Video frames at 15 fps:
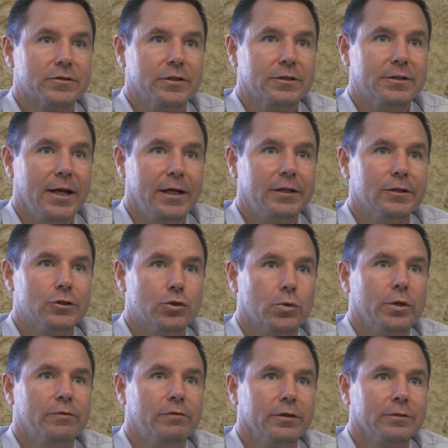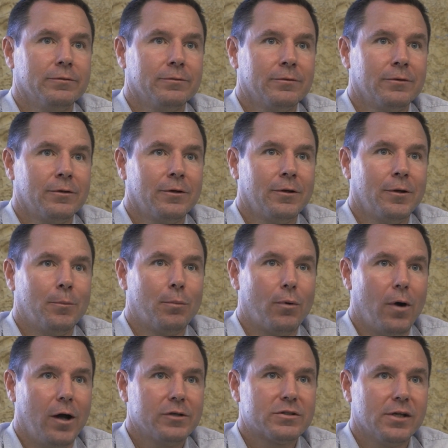is a data-driven
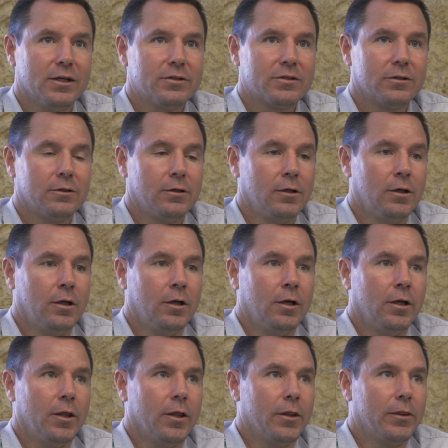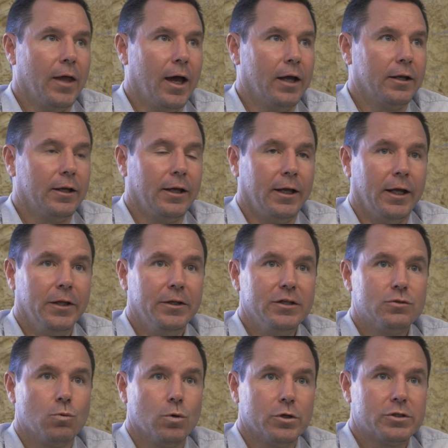process that in
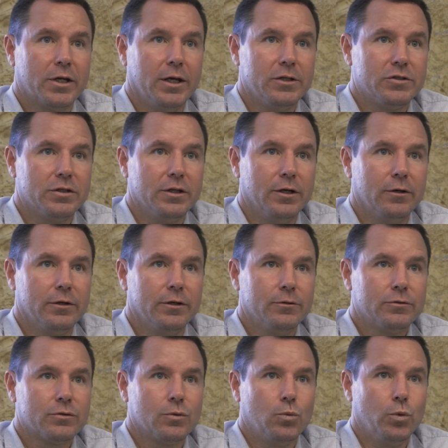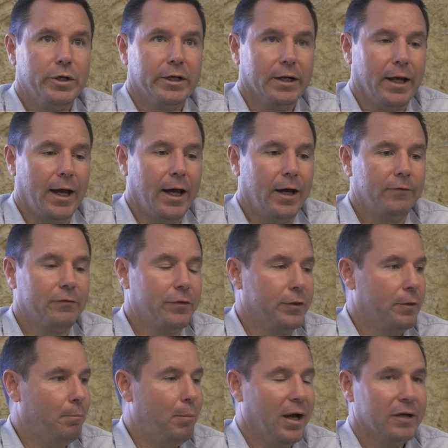these worst-case scenarios, we can have
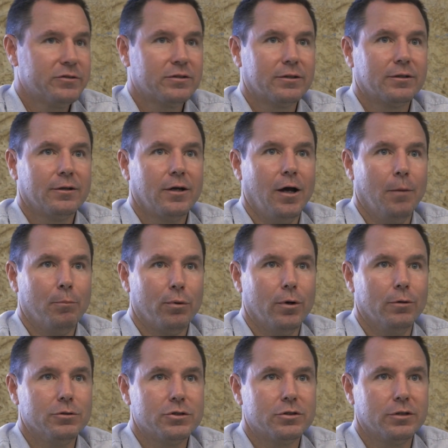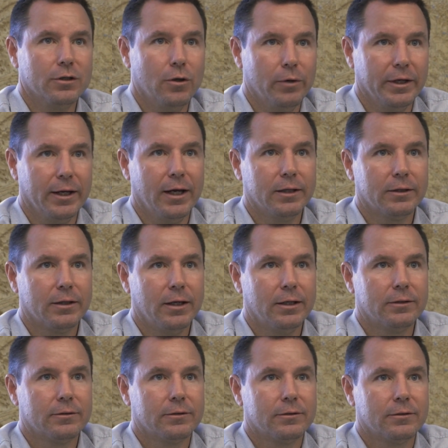the best approach to going at
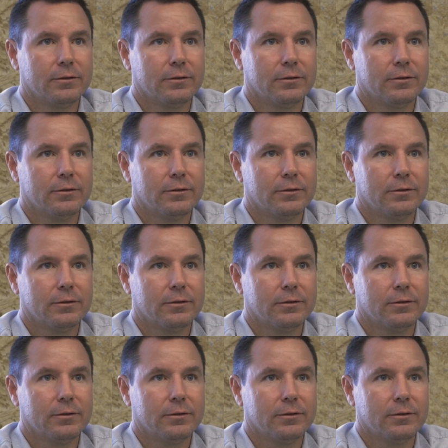that.